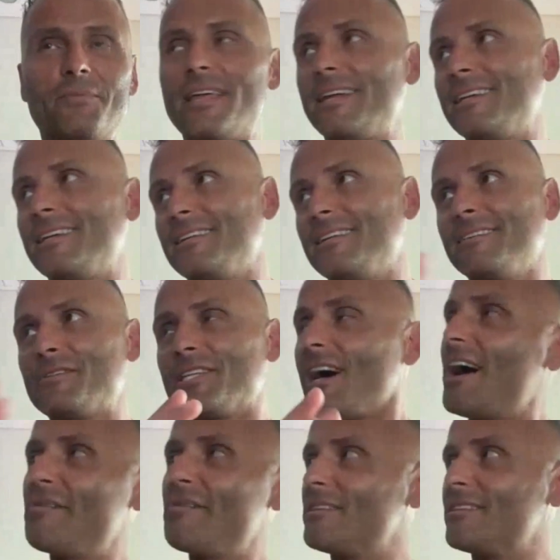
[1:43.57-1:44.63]
But then you
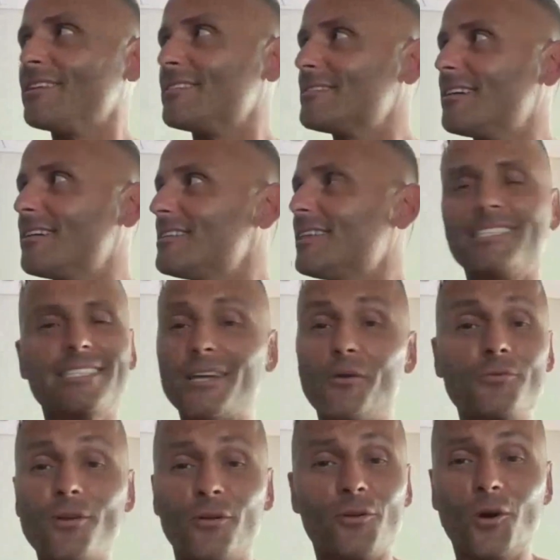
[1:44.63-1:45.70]
retire and you think, oh, that's
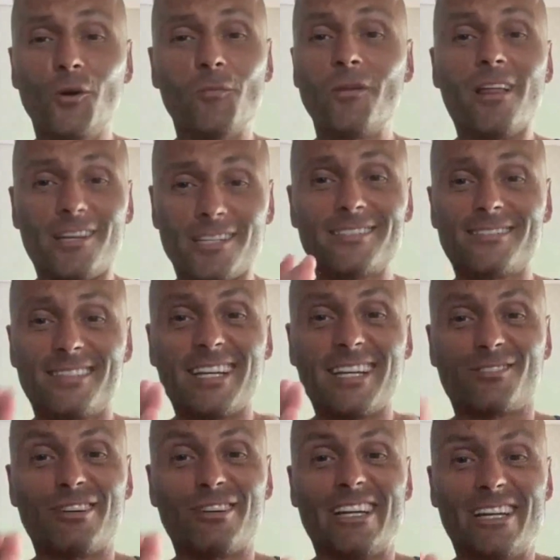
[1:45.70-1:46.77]
so not normal.
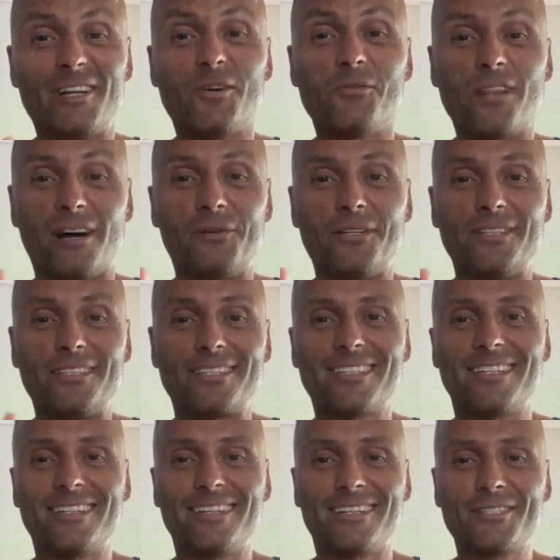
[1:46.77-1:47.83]
That's really cool. That
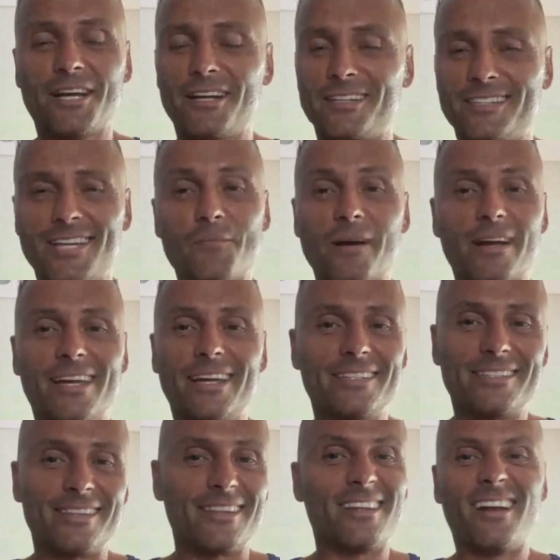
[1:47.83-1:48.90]
was, and I try and tell my
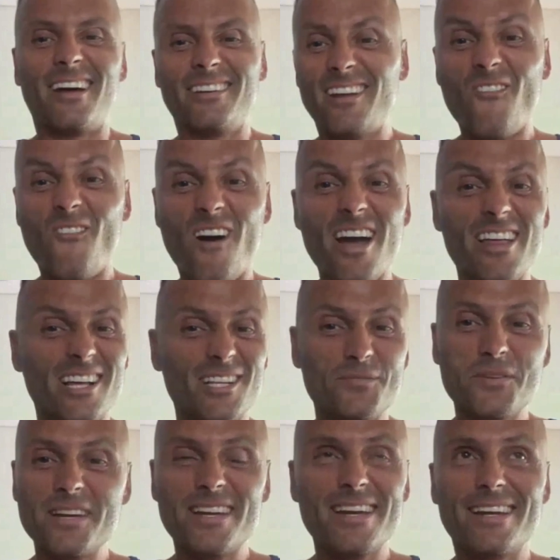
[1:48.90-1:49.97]
kids, and they're like, no way,
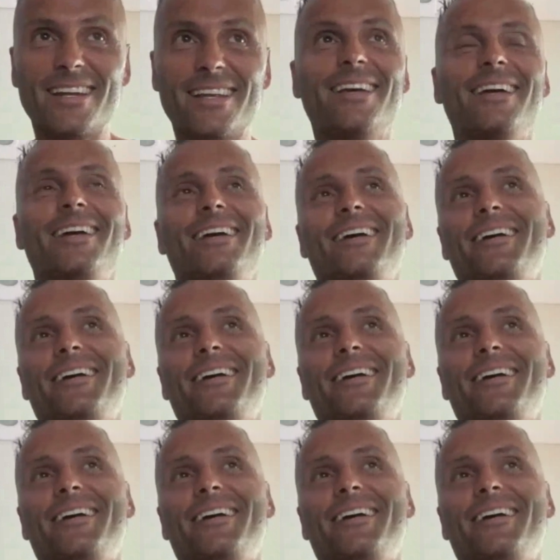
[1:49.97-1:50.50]
that's wicked.